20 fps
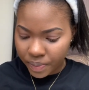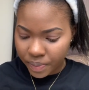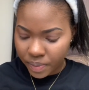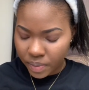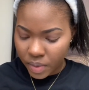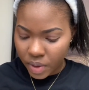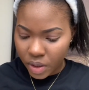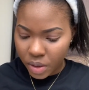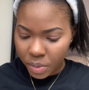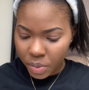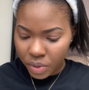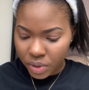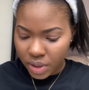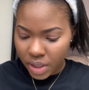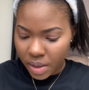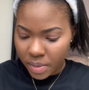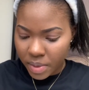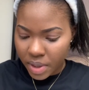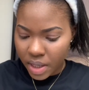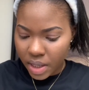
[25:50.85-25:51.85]
I'm gonna put
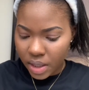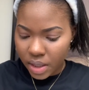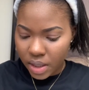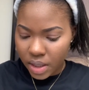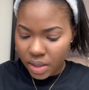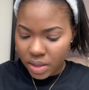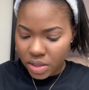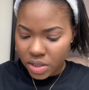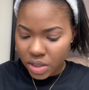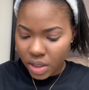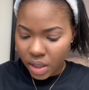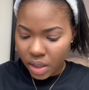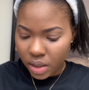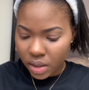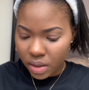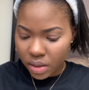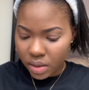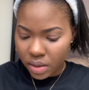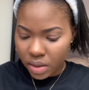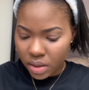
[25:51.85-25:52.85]
on my eyelash,
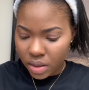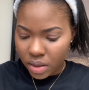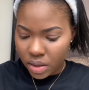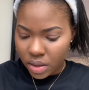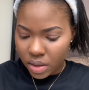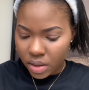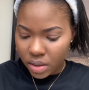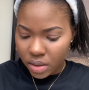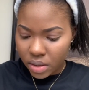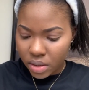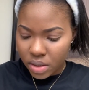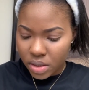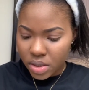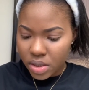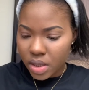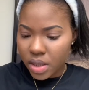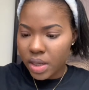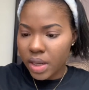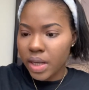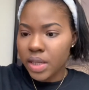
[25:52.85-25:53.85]
and these
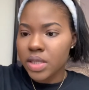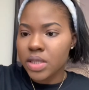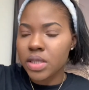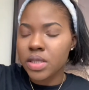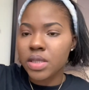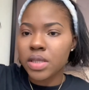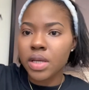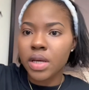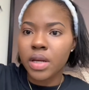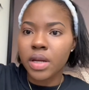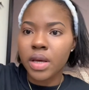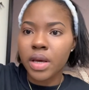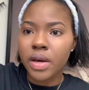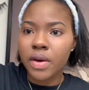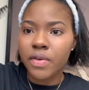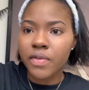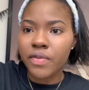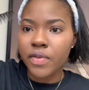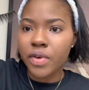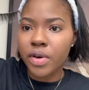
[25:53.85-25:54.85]
are lashes that
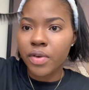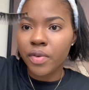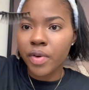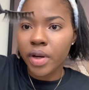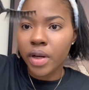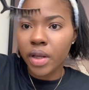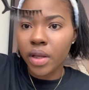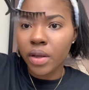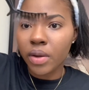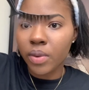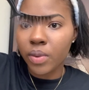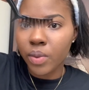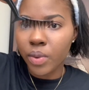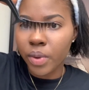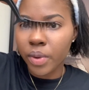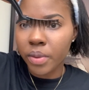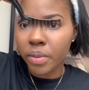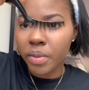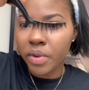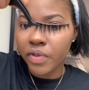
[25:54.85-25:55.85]
I've already
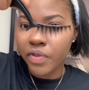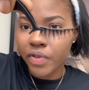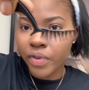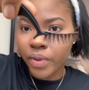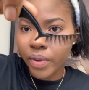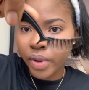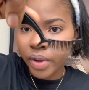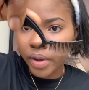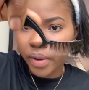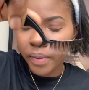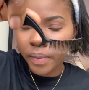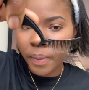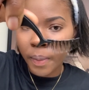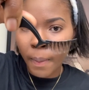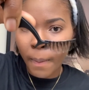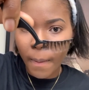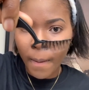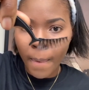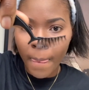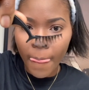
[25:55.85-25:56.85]
worn before.
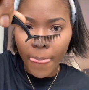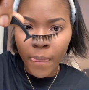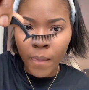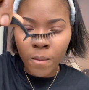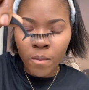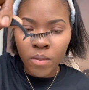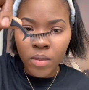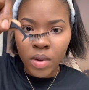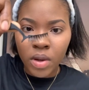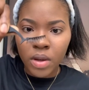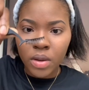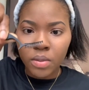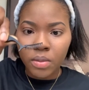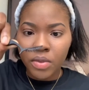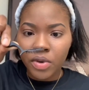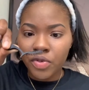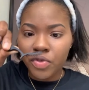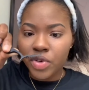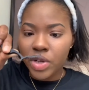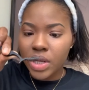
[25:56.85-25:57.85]
I
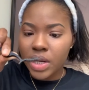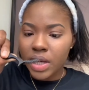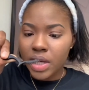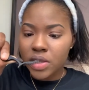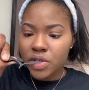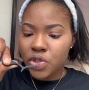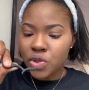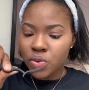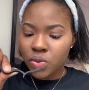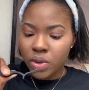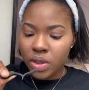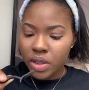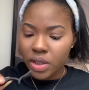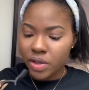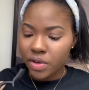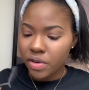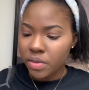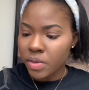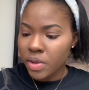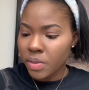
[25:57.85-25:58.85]
really and truly not
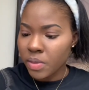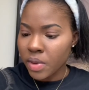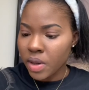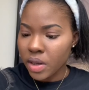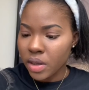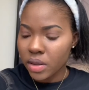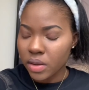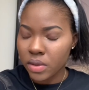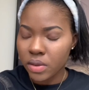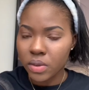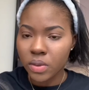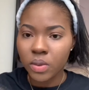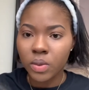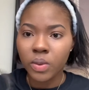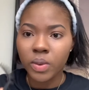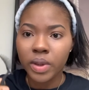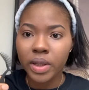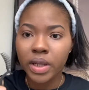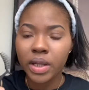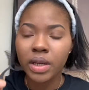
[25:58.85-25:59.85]
remember
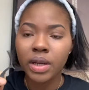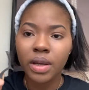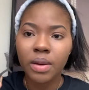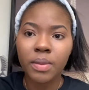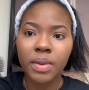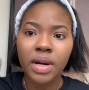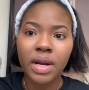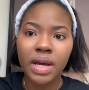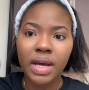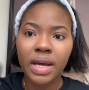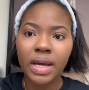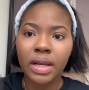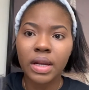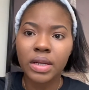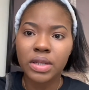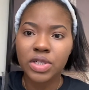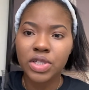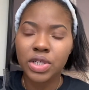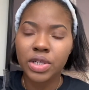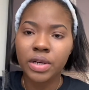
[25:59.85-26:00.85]
what the name of the
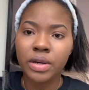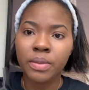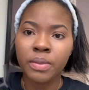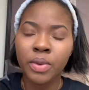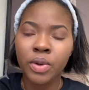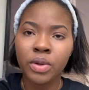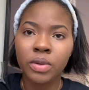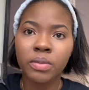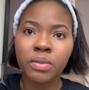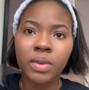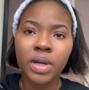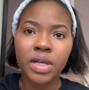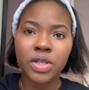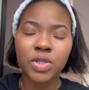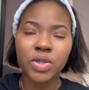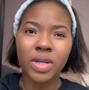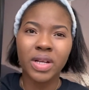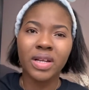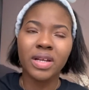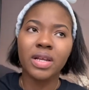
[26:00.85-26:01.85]
eyelash here, but I
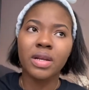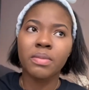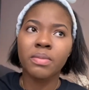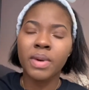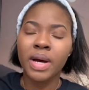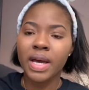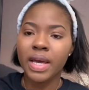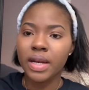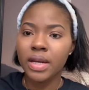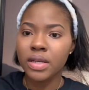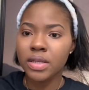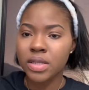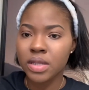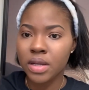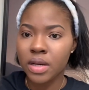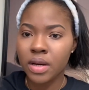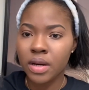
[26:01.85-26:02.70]
actually did buy this